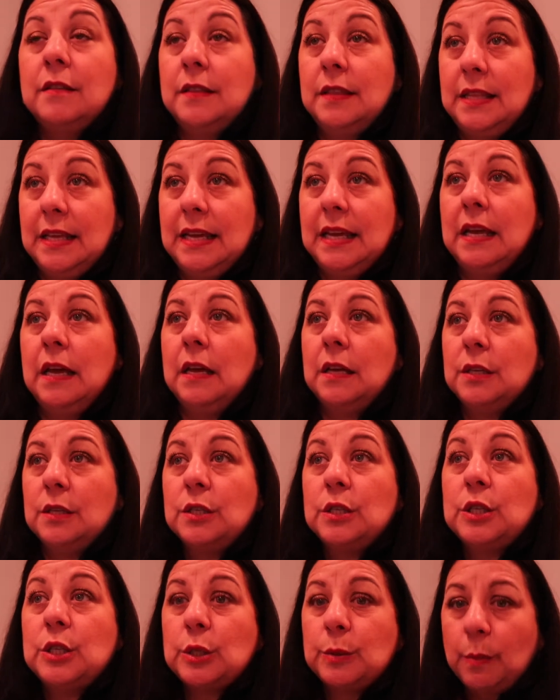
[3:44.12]
the
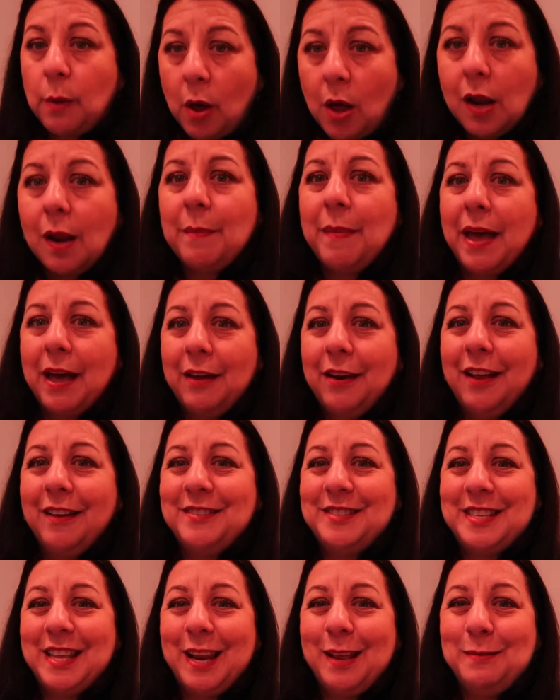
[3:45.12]
small amount
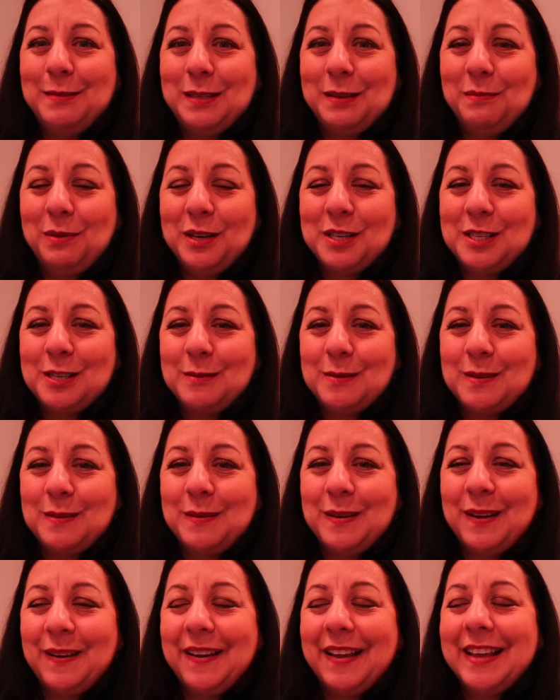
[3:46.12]
of sit-ups and push-ups
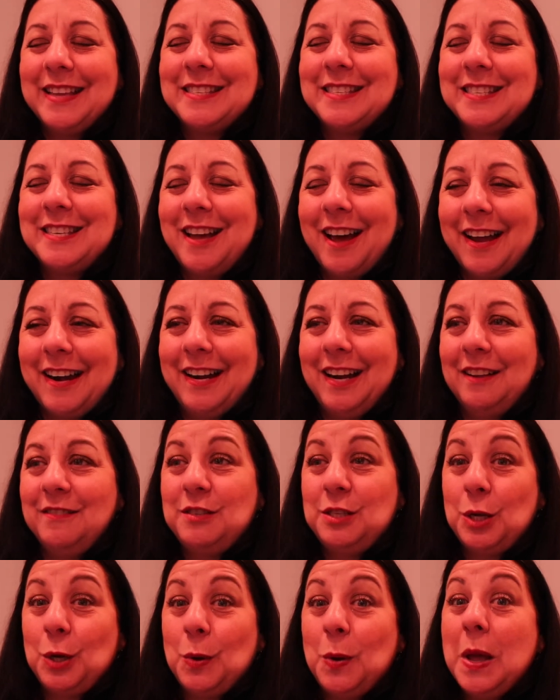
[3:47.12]
I'm doing is not
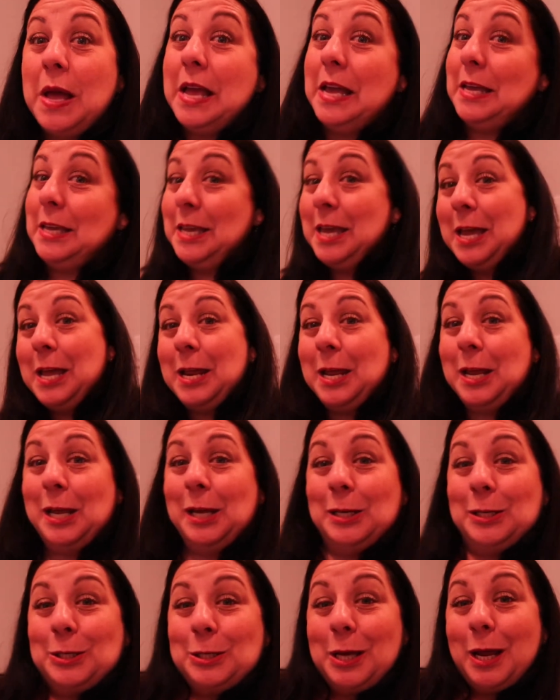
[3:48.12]
enough to get
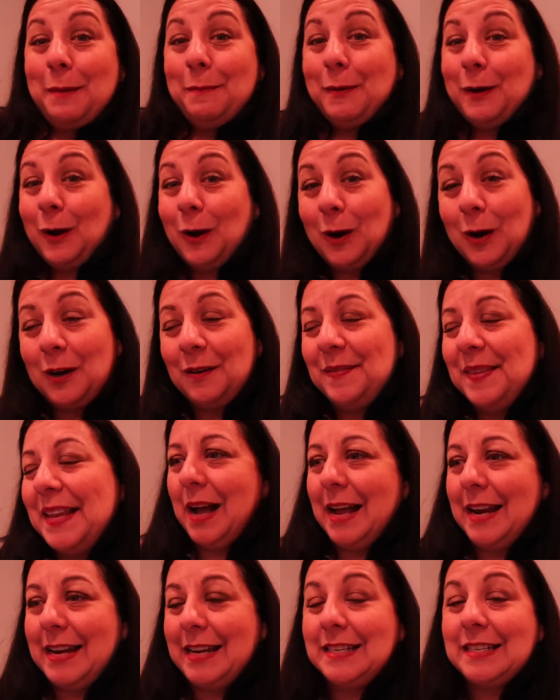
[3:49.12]
in shape, girl.
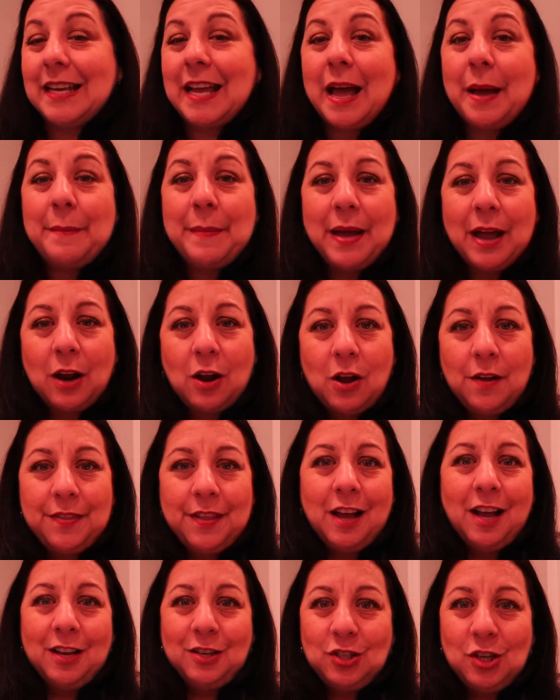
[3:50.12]
I need to cut back on
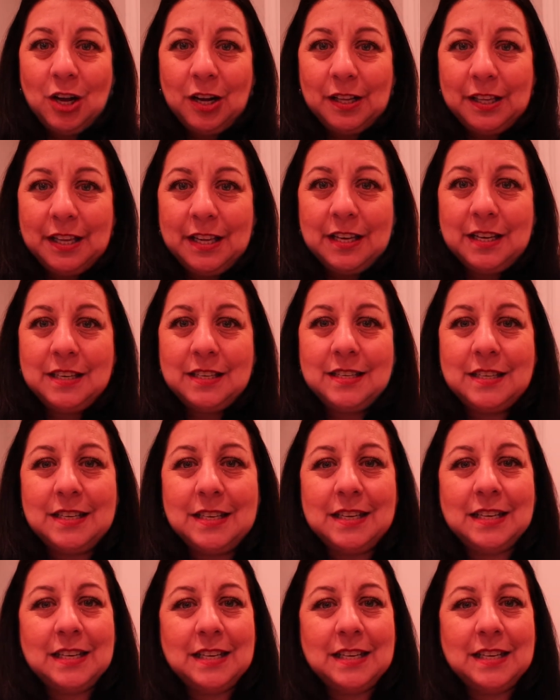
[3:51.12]
the hot chocolate.